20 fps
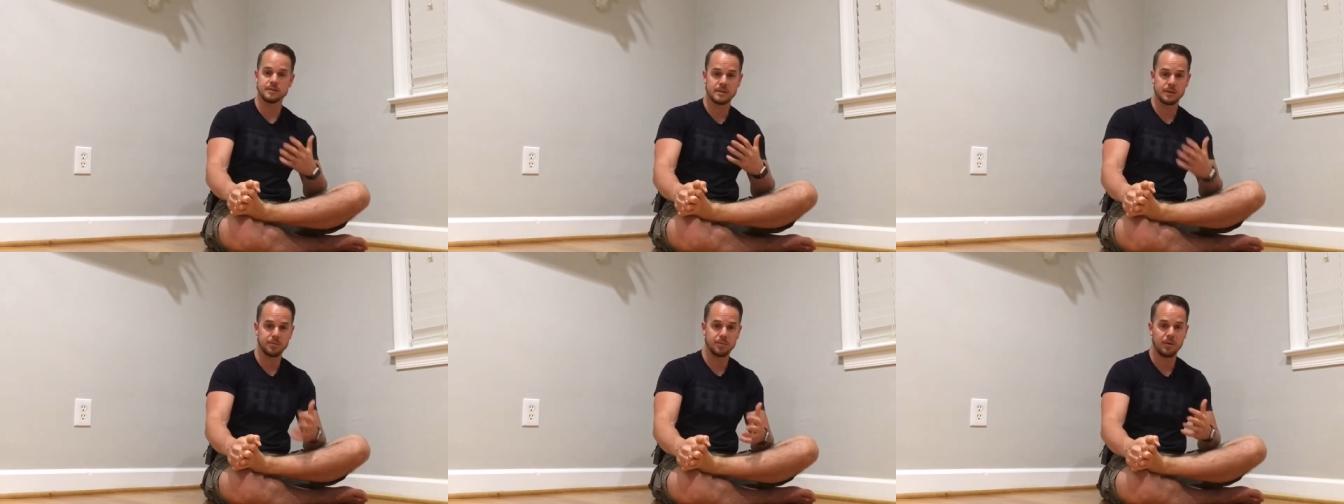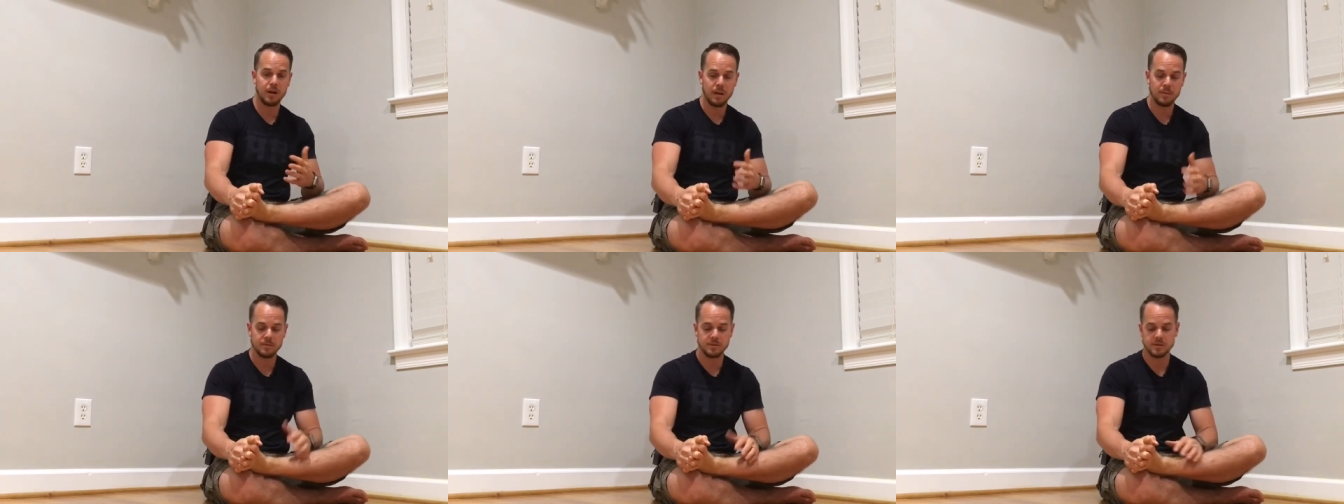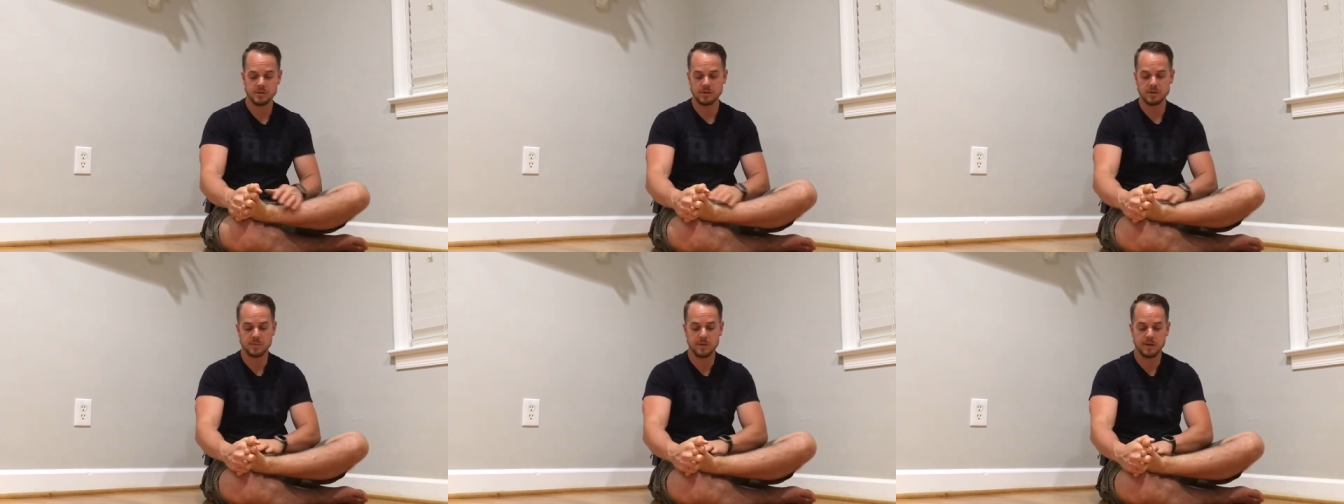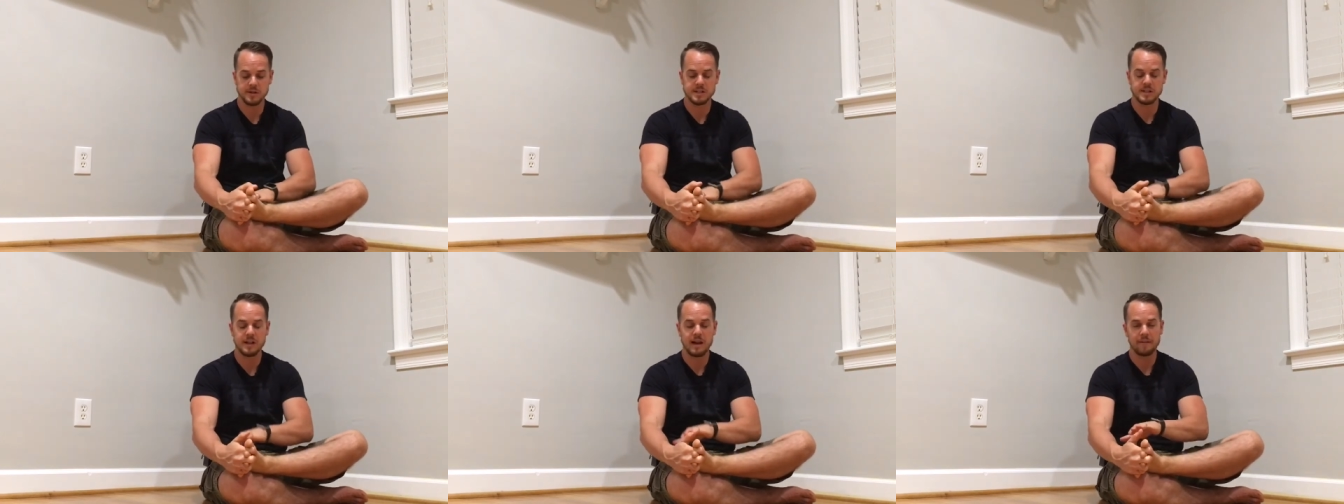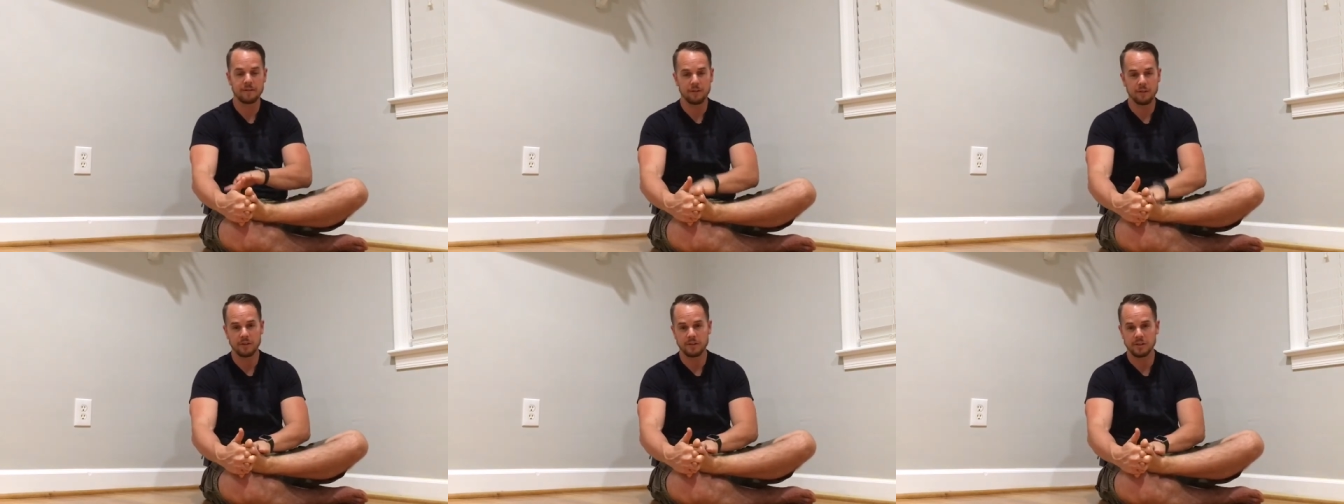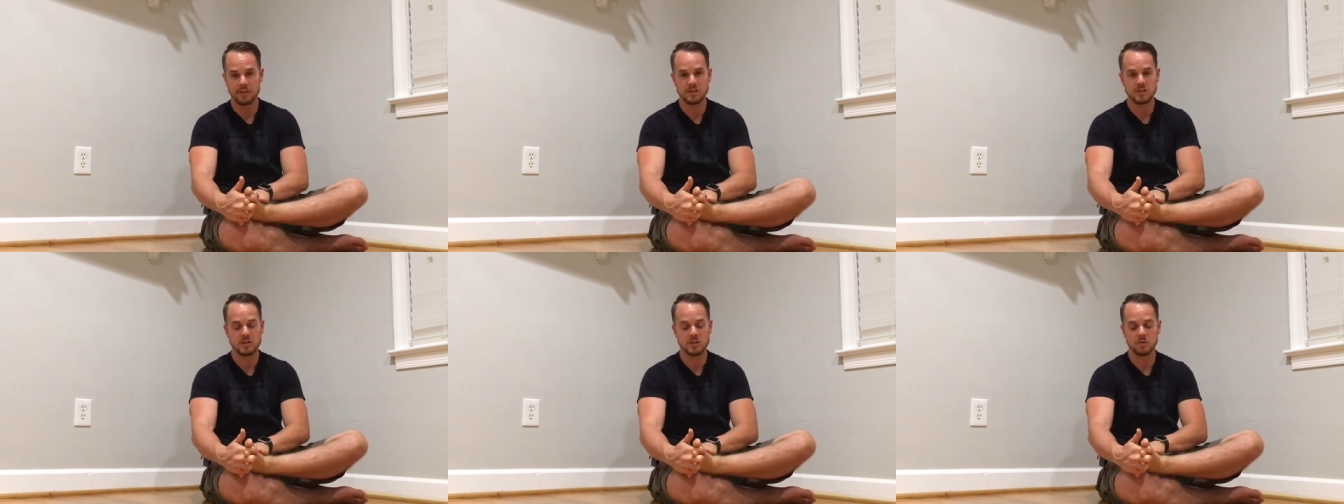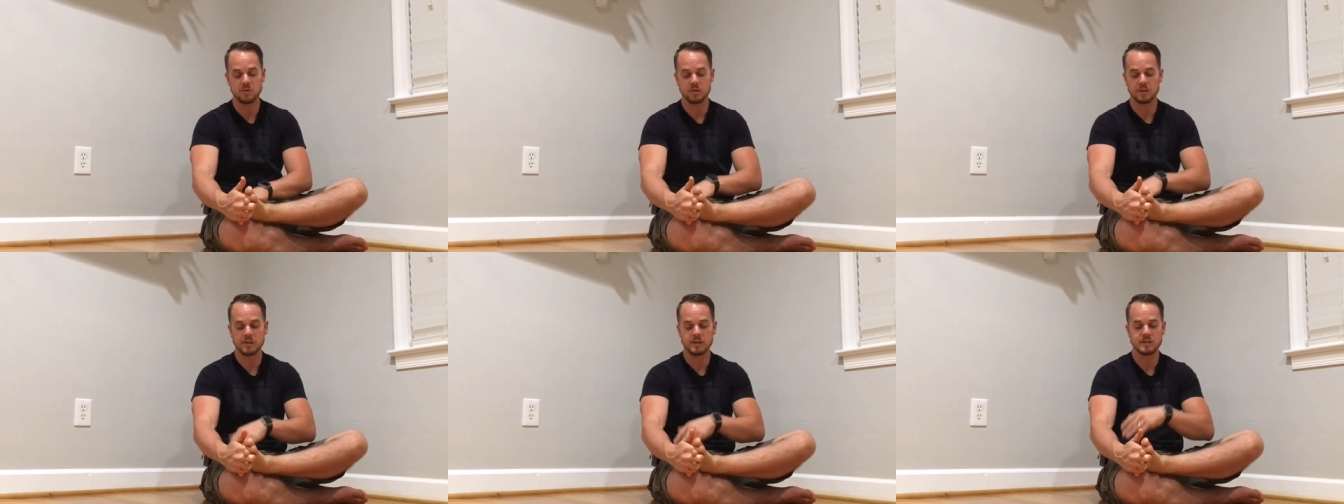I promise you, especially after the tissue
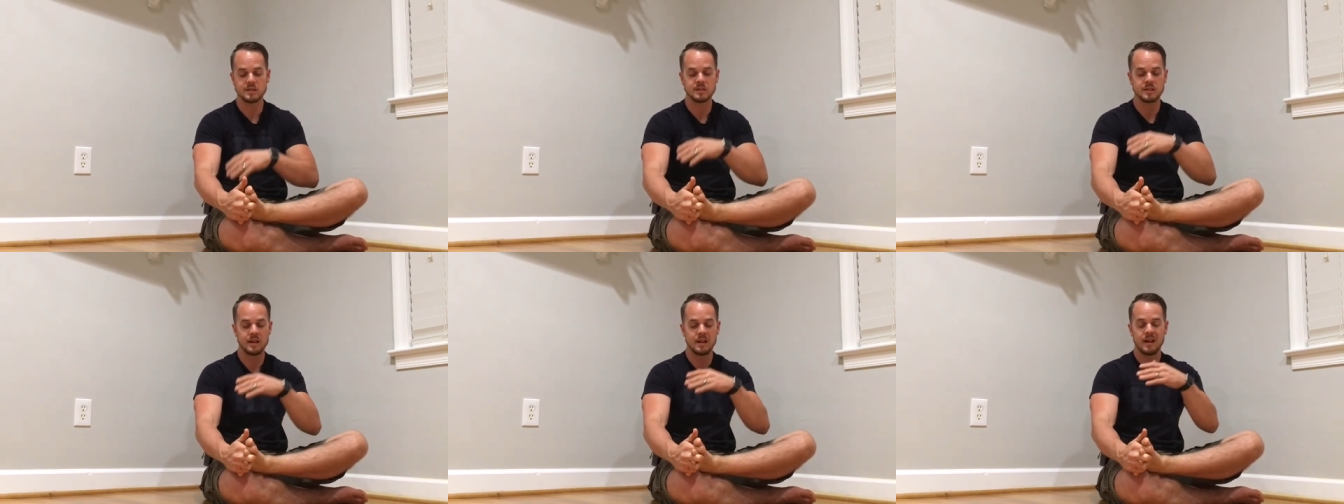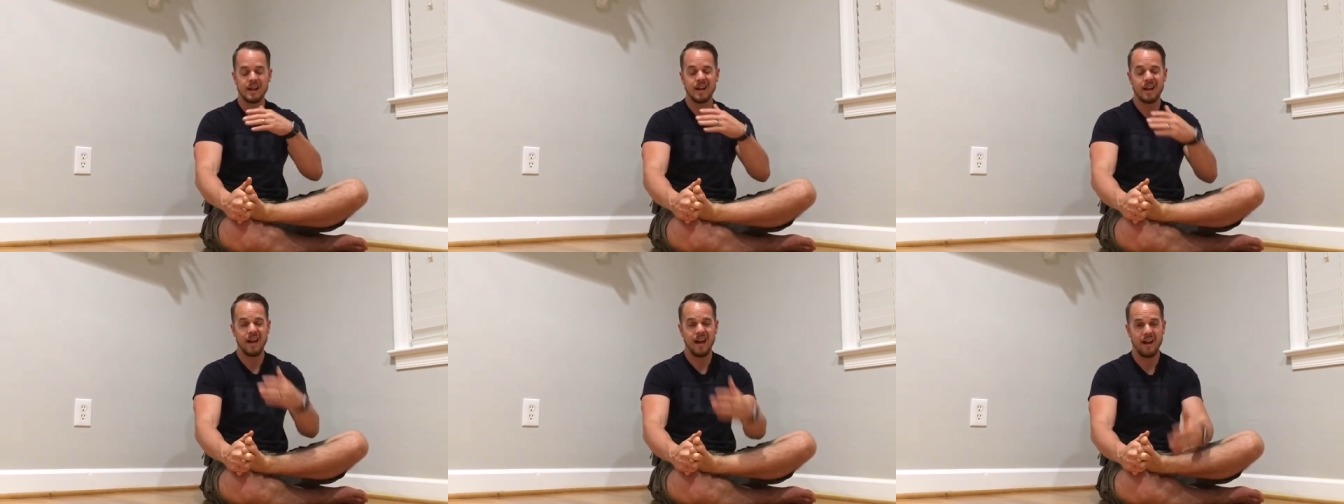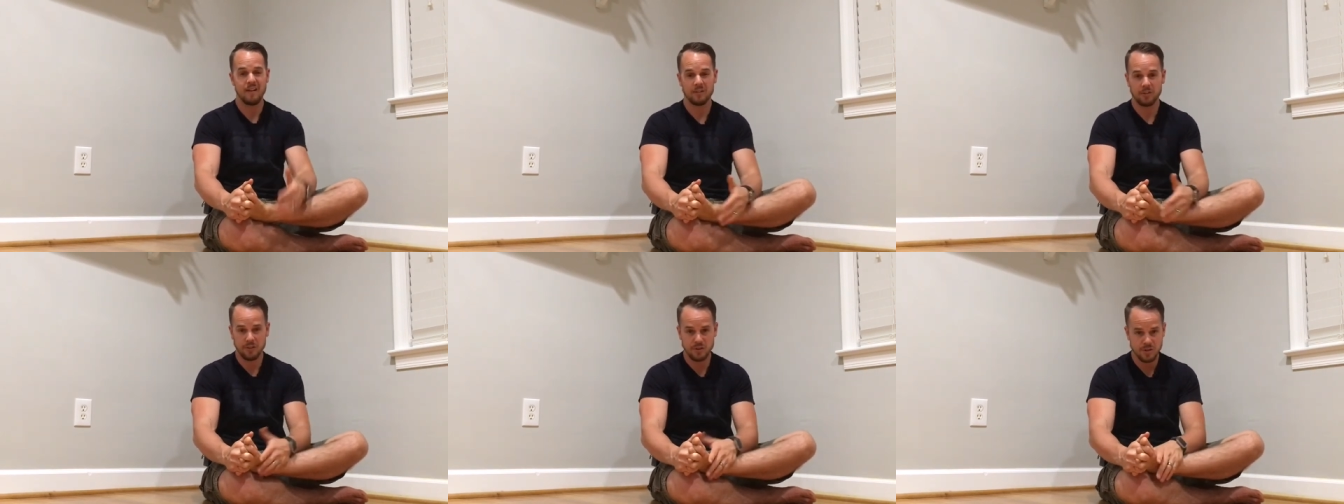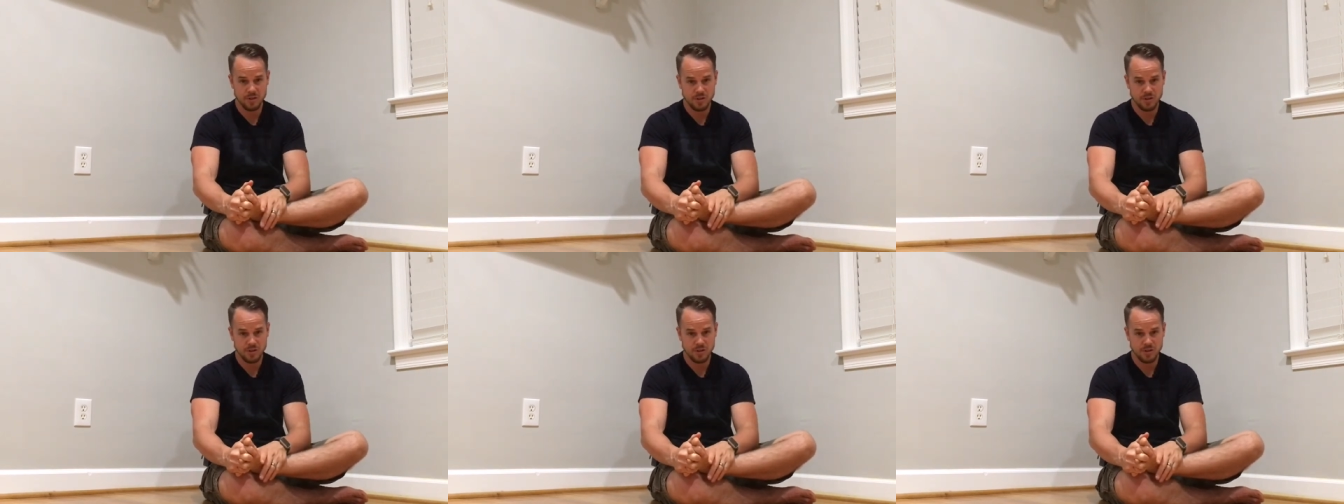release, after the